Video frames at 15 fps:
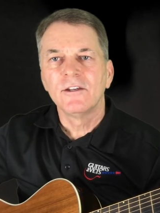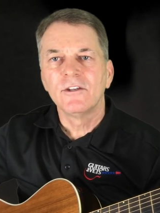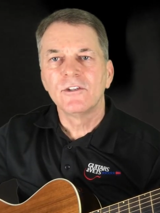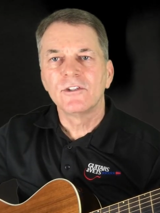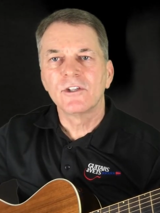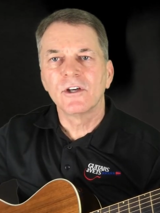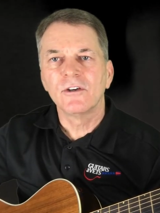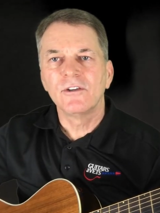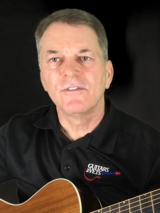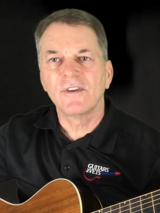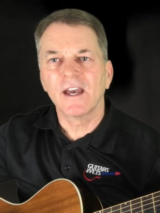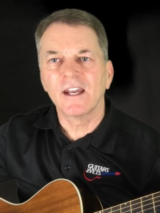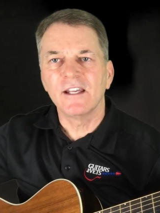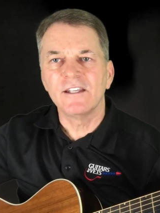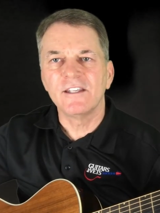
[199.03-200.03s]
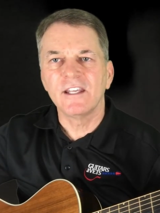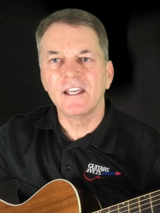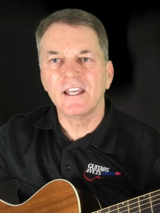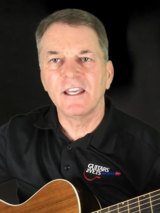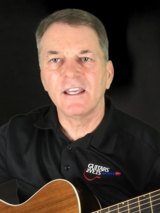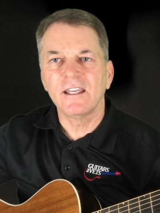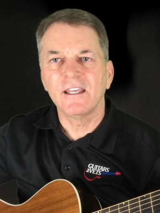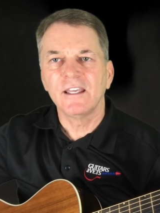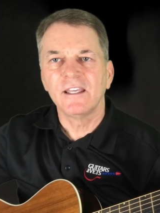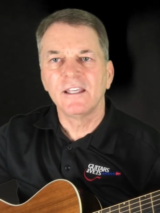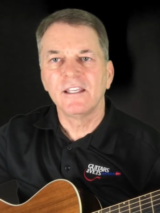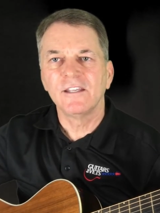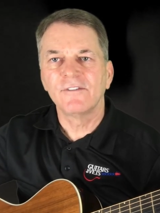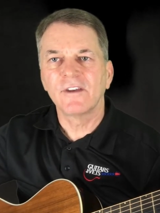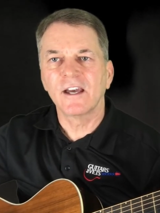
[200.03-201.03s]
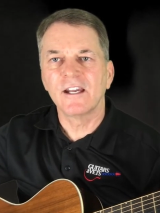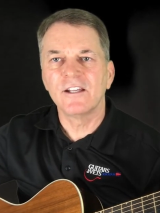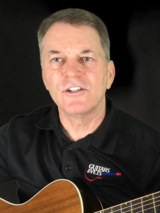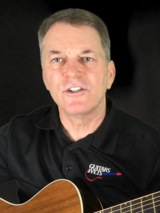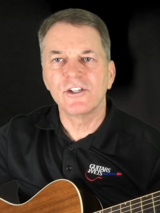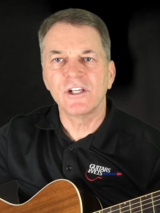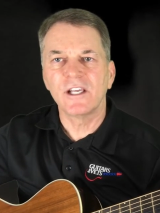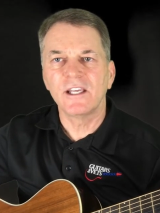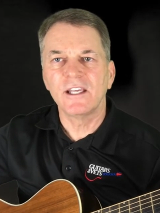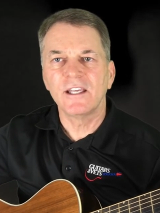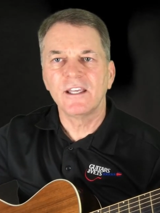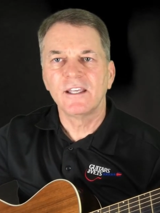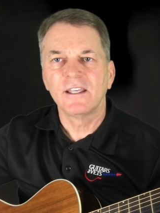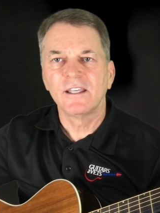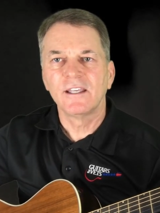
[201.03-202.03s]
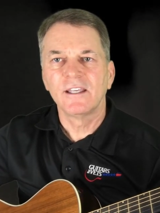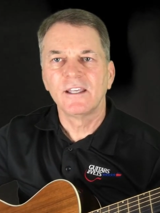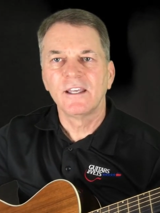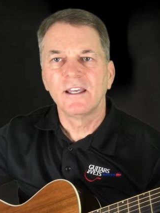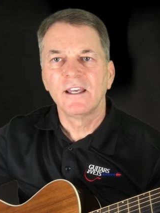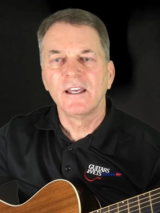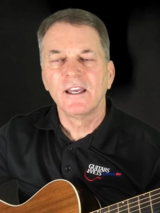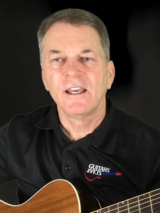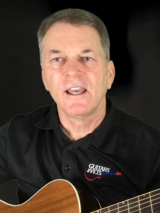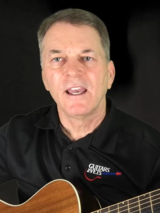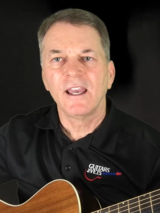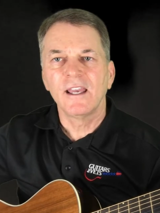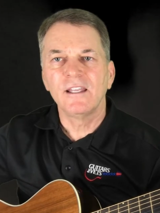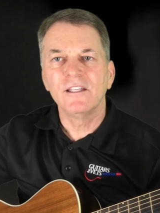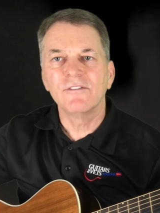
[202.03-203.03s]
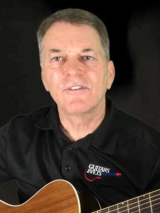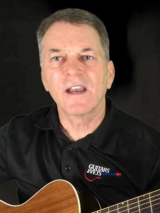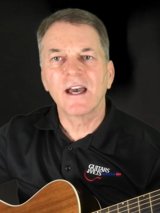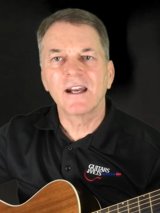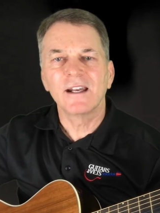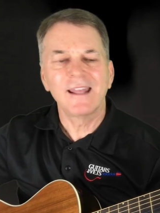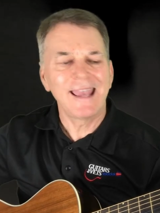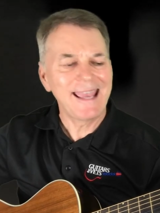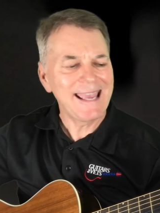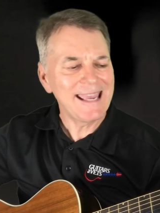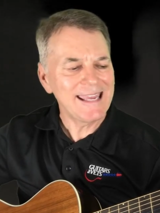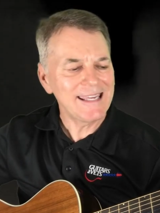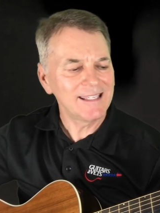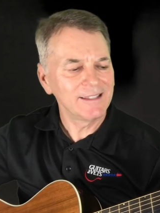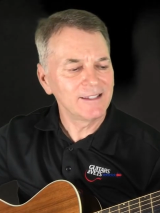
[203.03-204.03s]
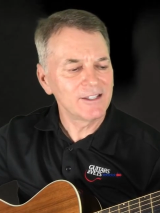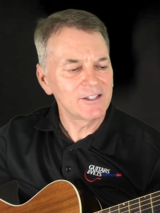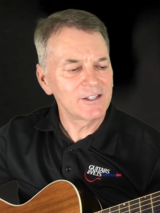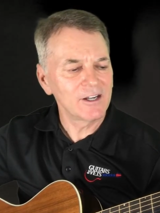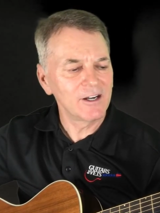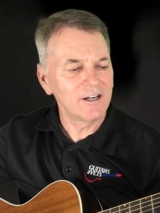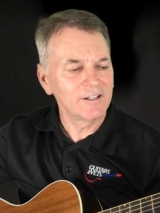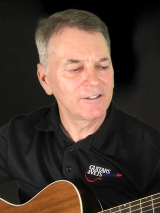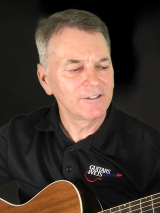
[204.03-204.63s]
So you've got a D, you've got a G, and you've got an A in the song.